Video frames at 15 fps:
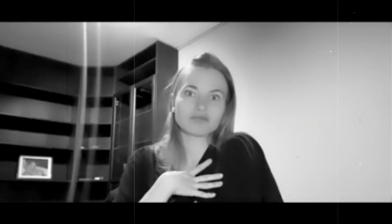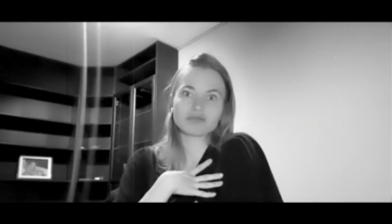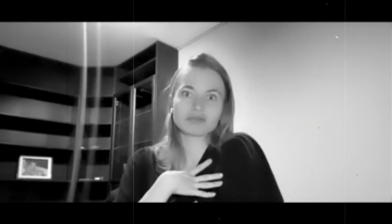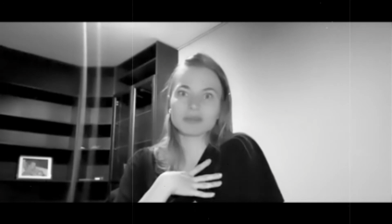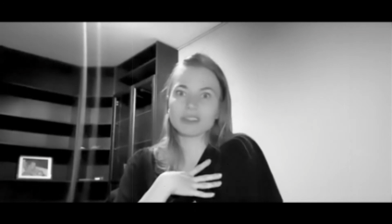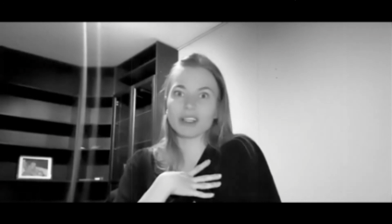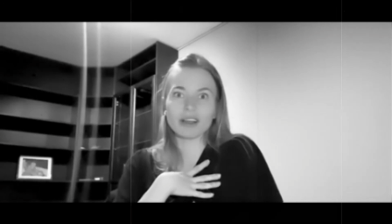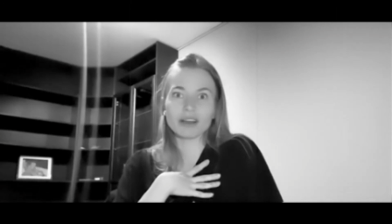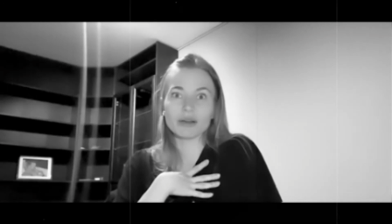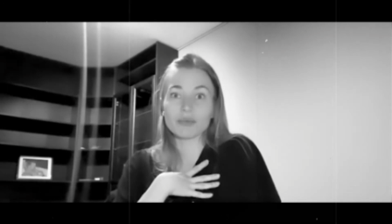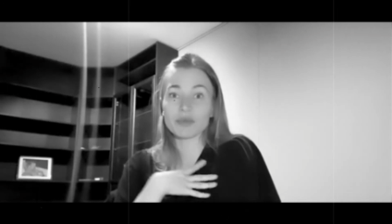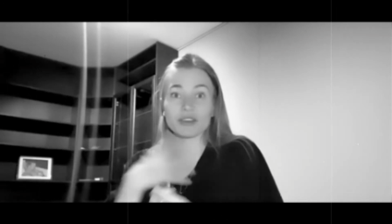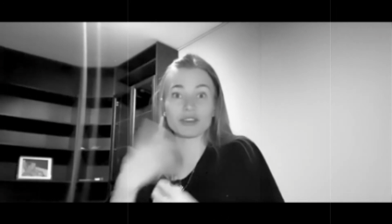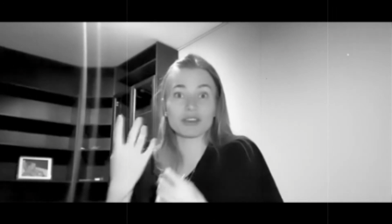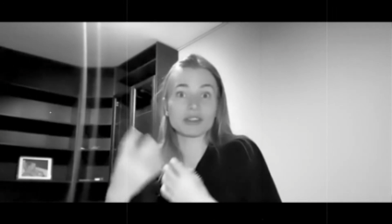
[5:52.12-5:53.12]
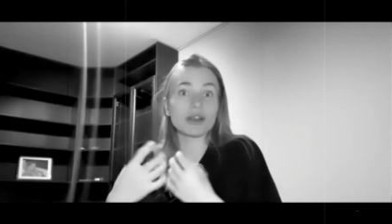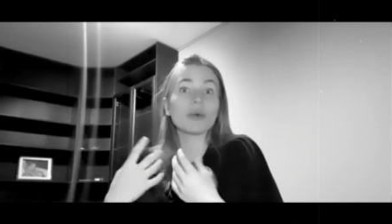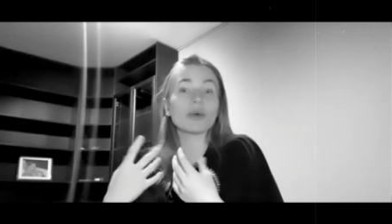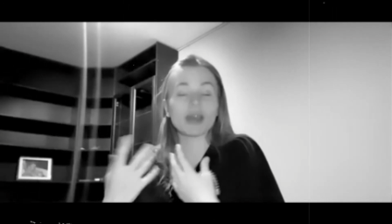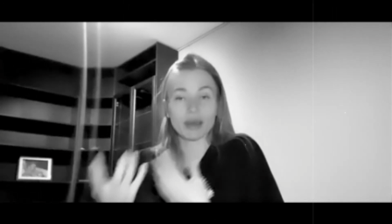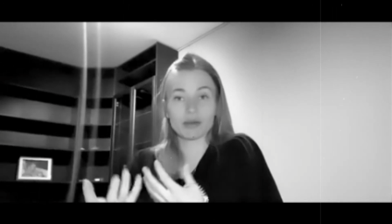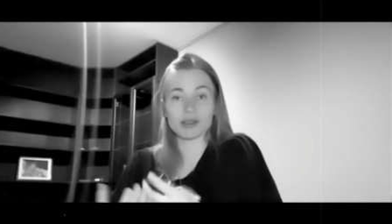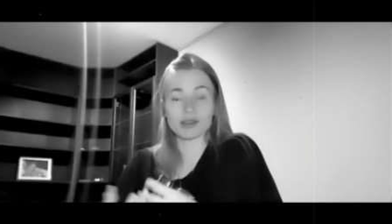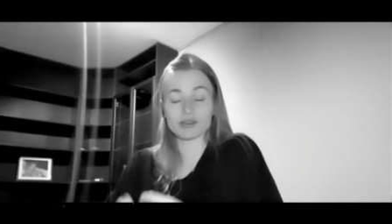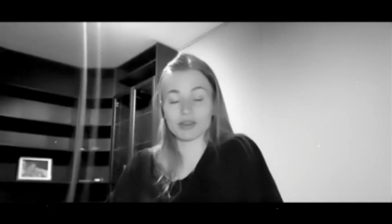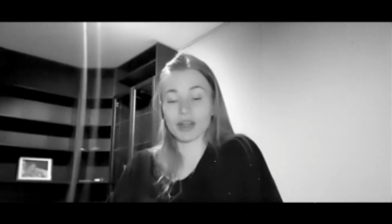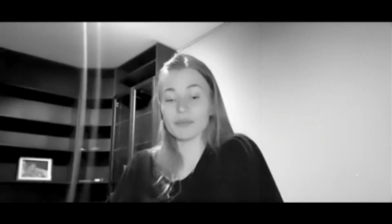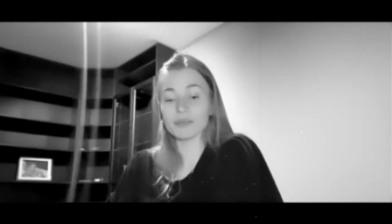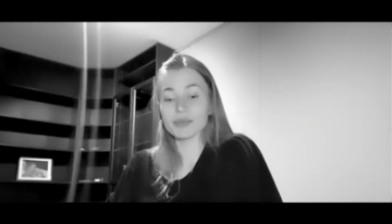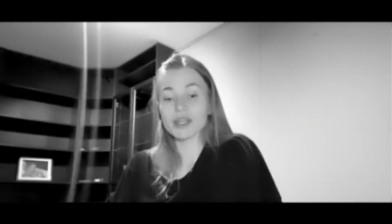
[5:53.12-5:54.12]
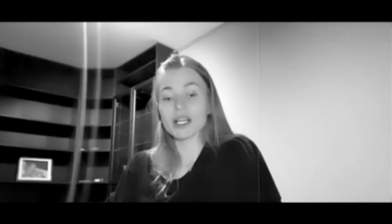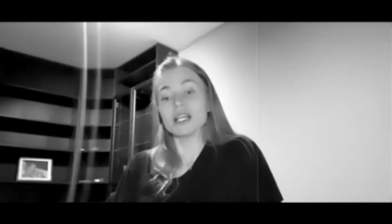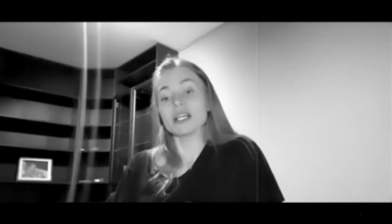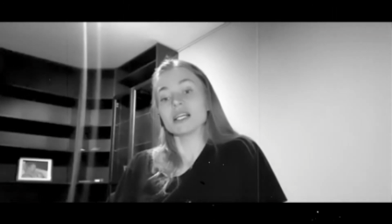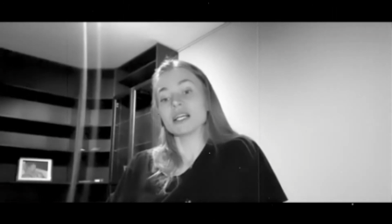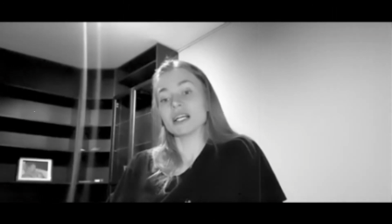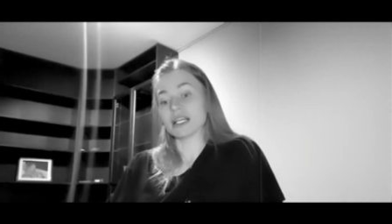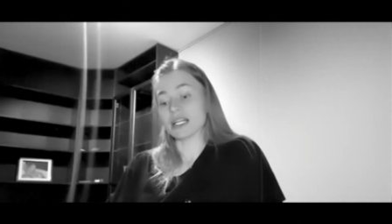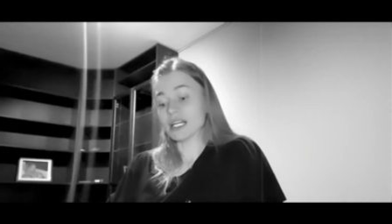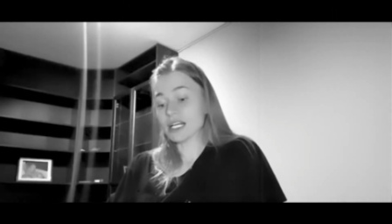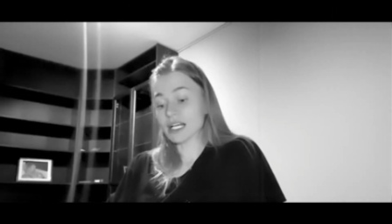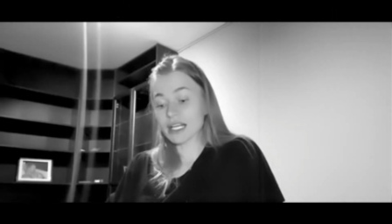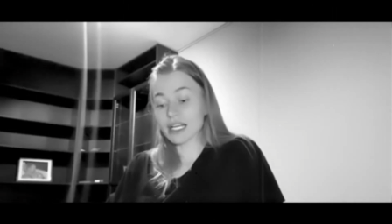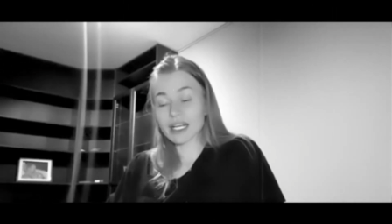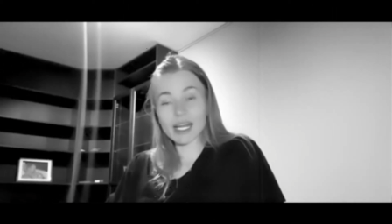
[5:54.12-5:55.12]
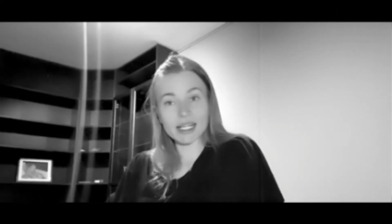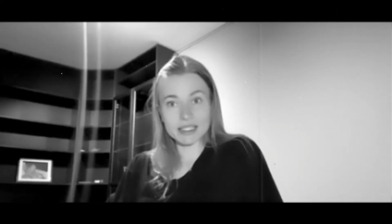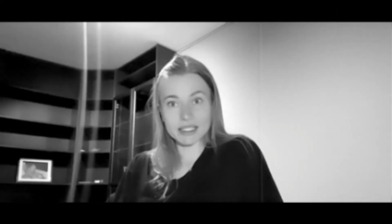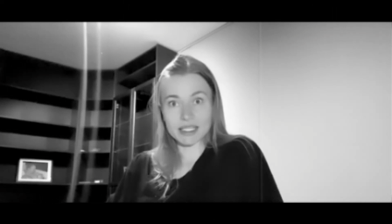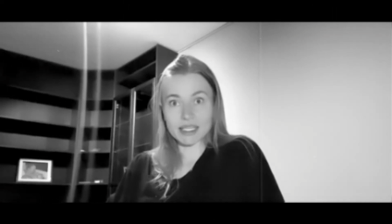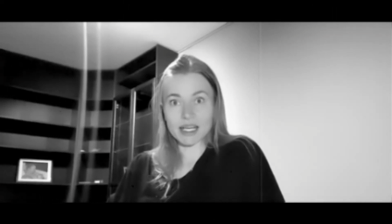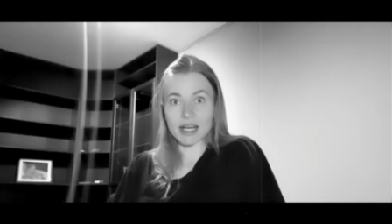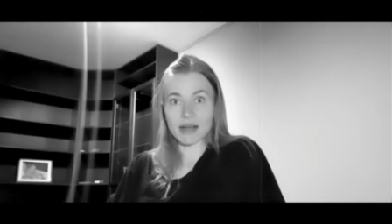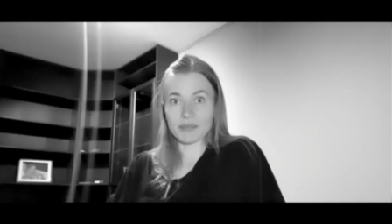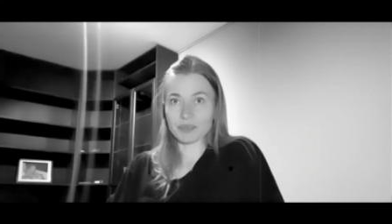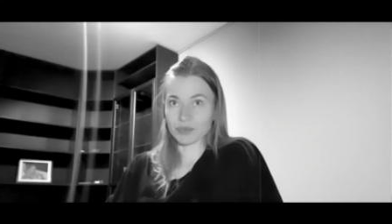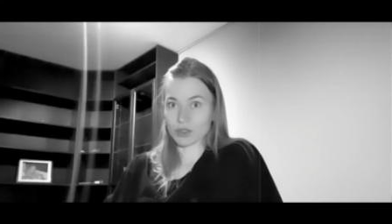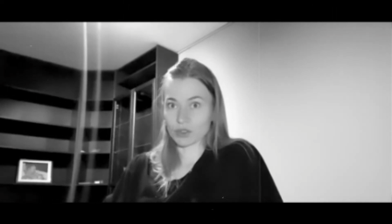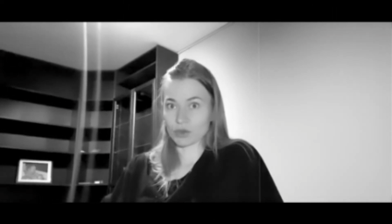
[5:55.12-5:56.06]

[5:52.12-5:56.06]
no, there's no chemistry. And I had an idea.